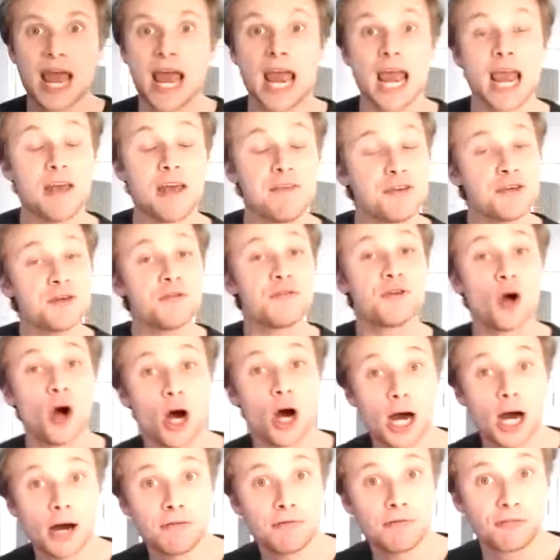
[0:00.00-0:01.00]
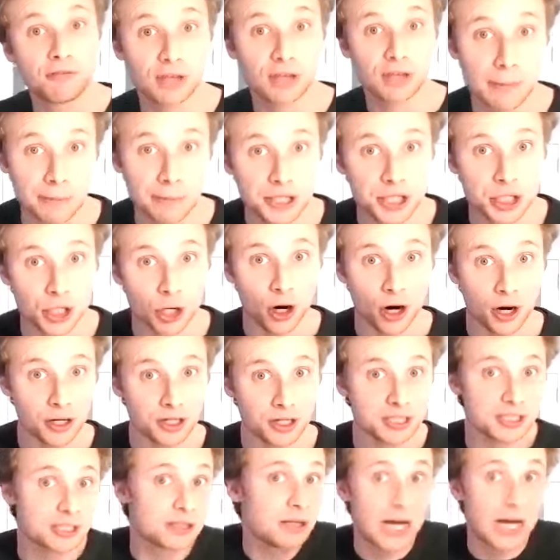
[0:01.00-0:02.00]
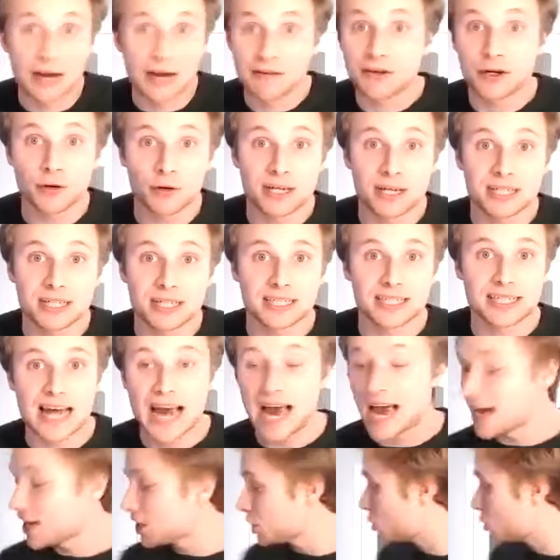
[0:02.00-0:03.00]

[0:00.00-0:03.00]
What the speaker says: If you've got a flip chart, if you're into that,